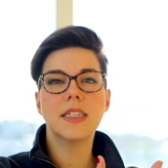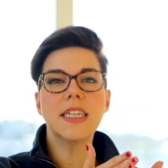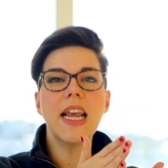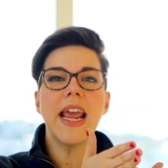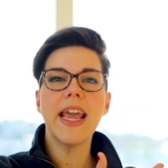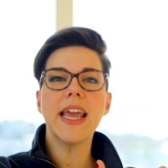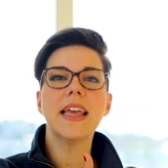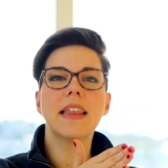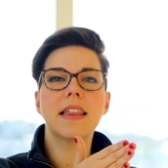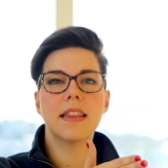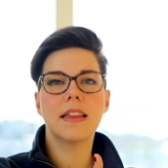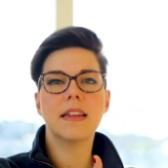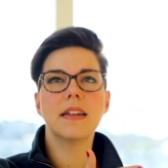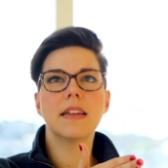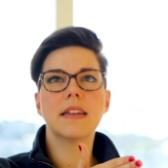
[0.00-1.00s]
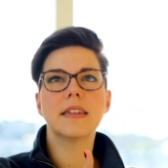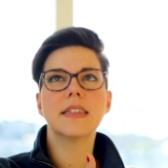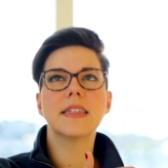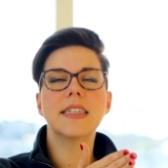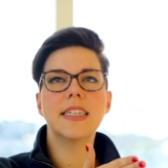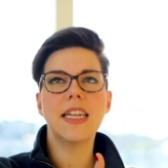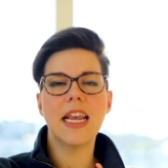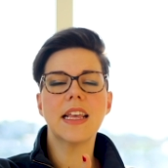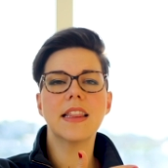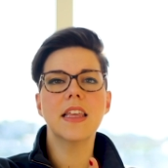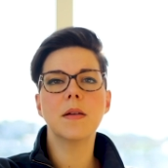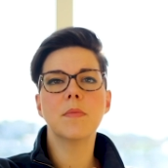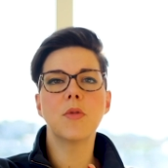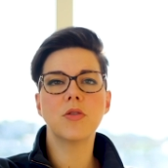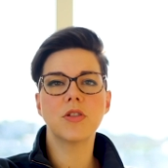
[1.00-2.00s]
take take
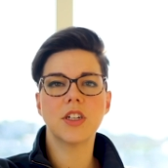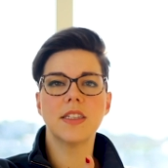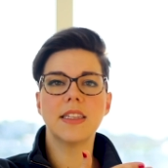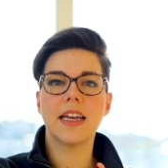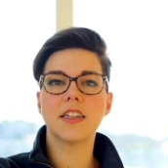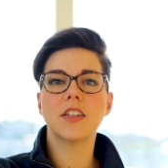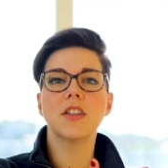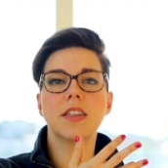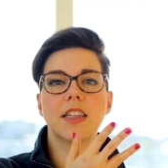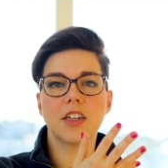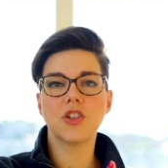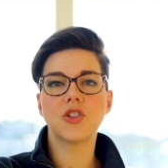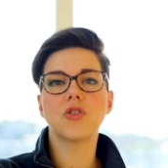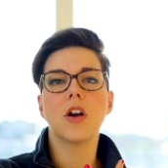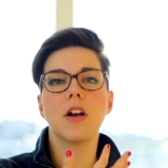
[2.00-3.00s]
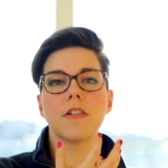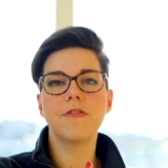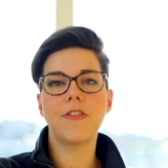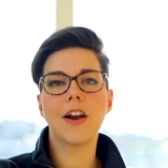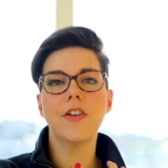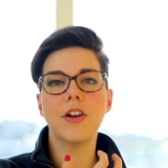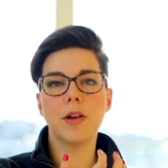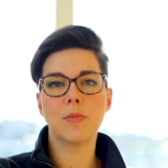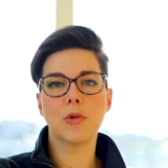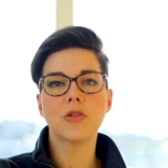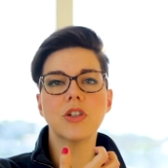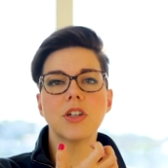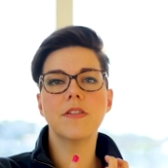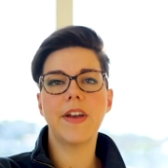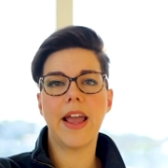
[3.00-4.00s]
the emotion, that, that strong, fiery
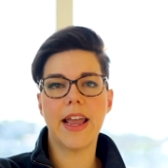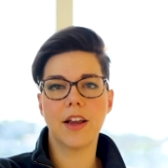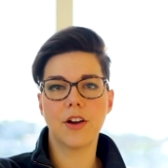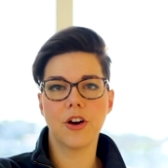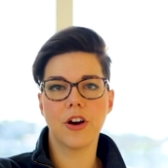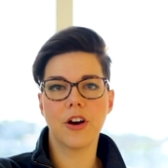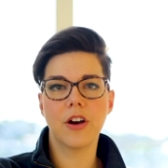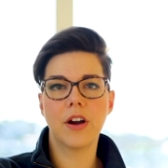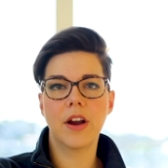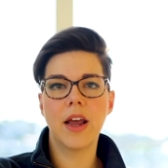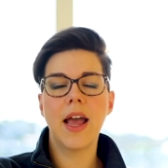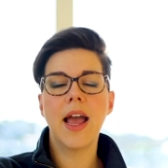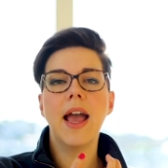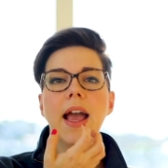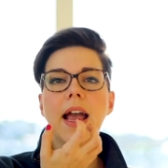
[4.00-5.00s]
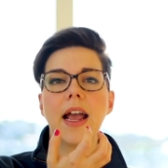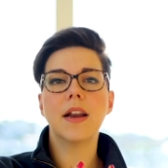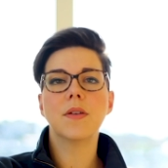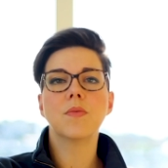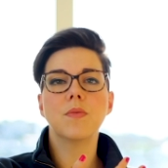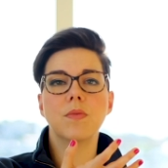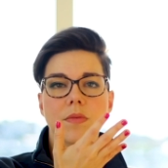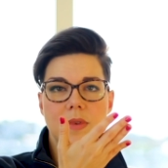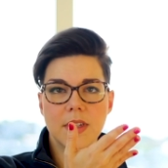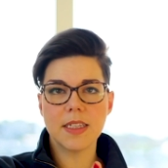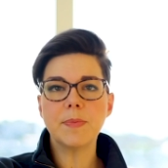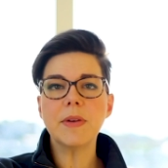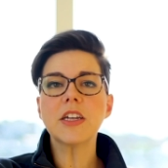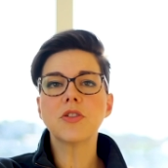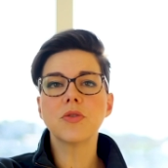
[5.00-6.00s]
emotion of anger, and
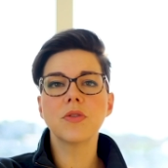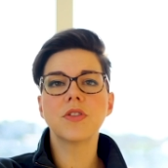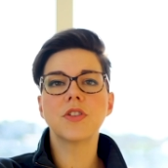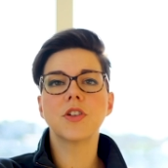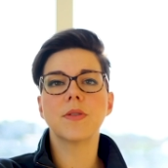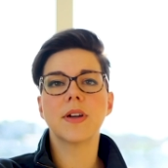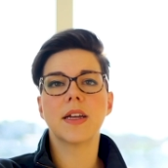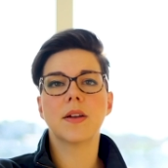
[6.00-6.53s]
speak truth to